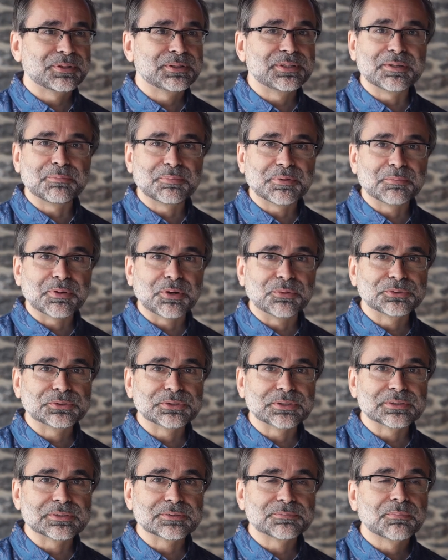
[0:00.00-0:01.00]
deep
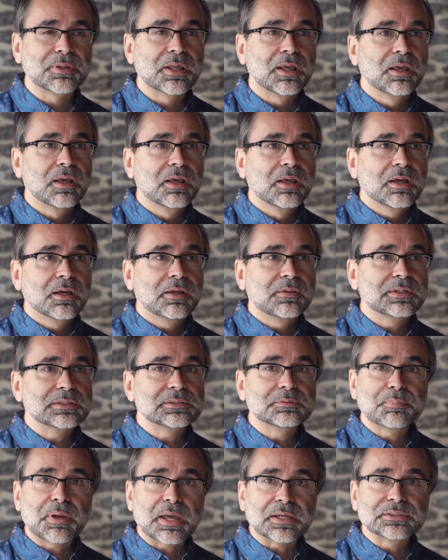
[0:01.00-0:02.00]
emotions.
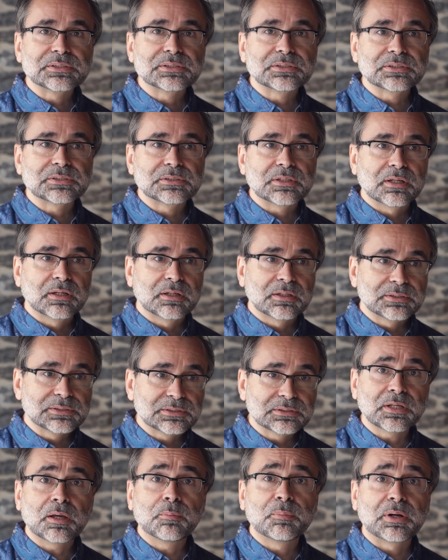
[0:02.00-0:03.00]
This past
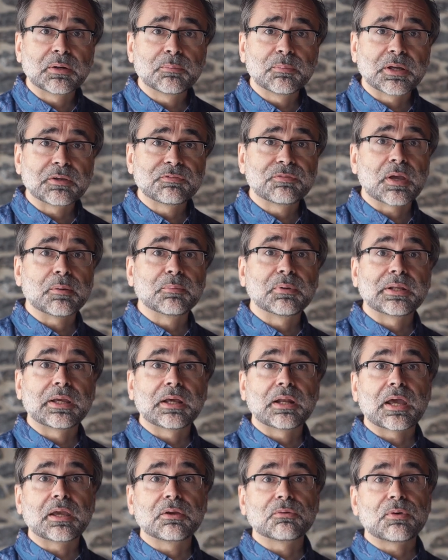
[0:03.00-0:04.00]
summer, my family
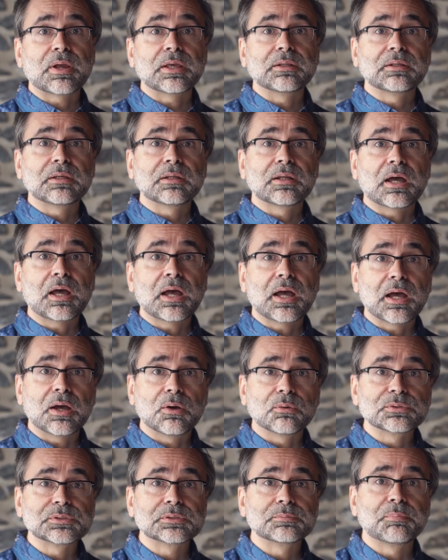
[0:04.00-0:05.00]
and I rented a
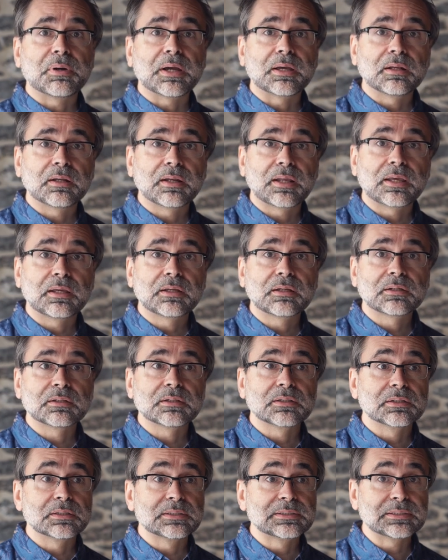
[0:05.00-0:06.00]
house by Lake
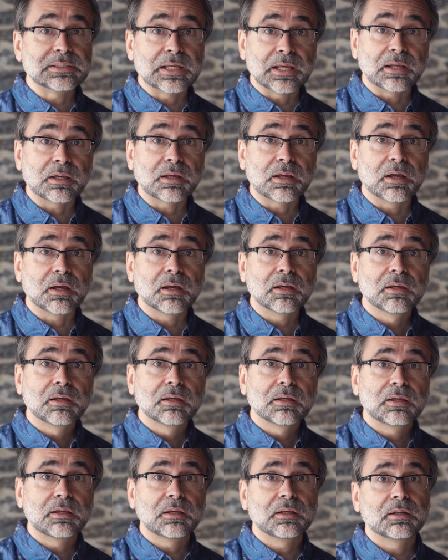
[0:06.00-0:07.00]
Seneca
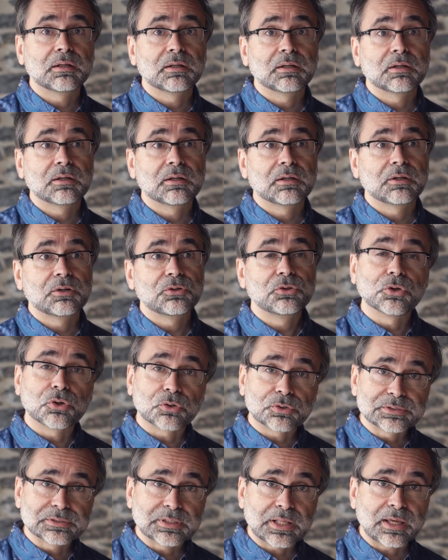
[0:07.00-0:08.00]
in New
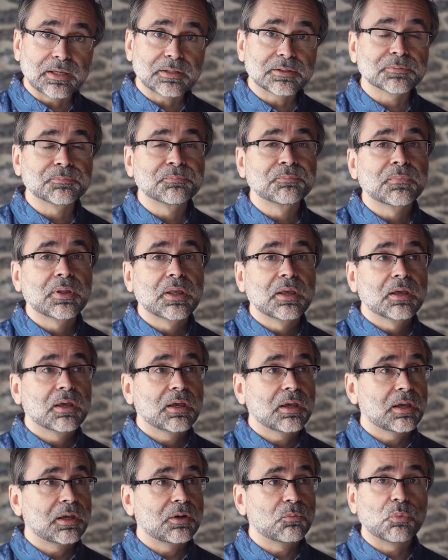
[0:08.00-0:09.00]
York State,
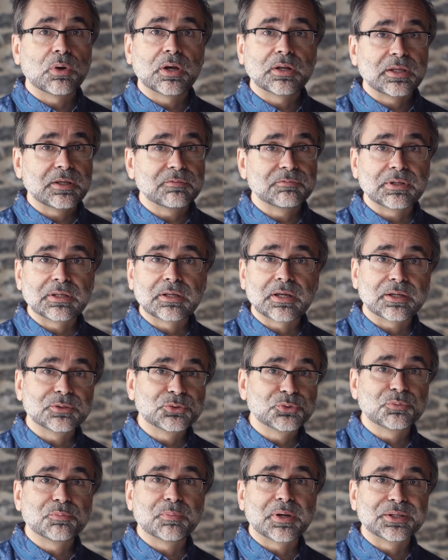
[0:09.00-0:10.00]
and one evening I
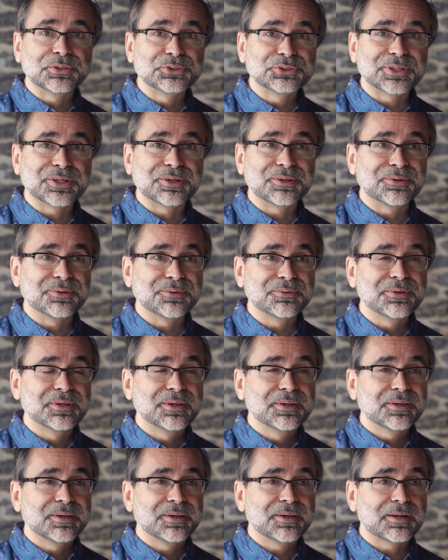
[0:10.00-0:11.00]
took my cello
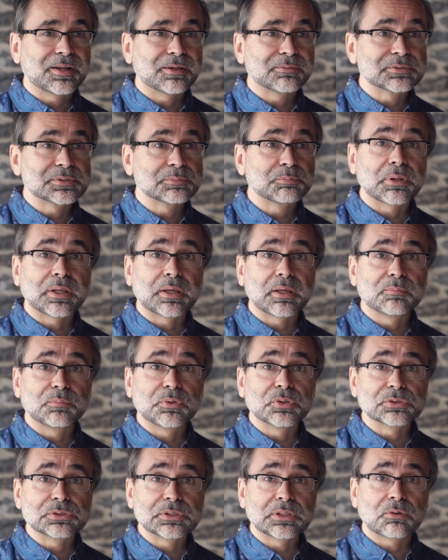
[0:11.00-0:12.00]
and I was playing
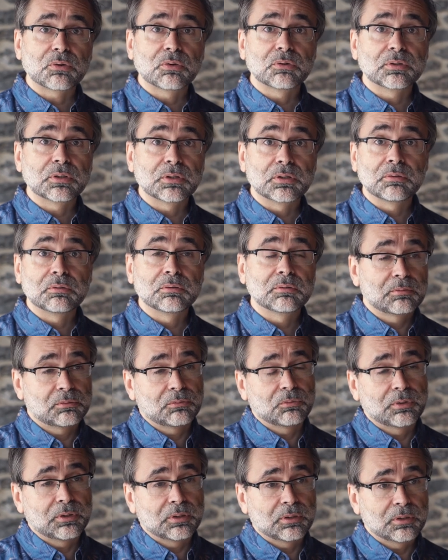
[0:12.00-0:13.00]
music on
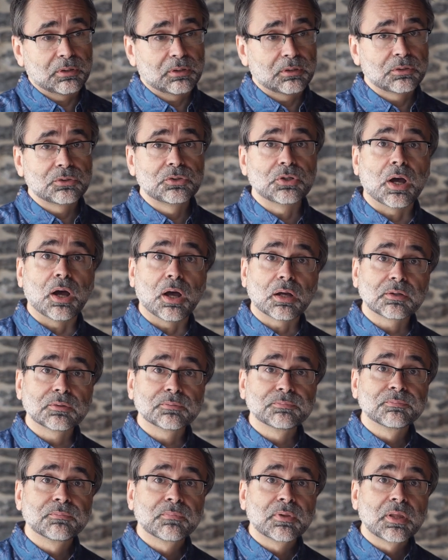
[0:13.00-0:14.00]
a dock.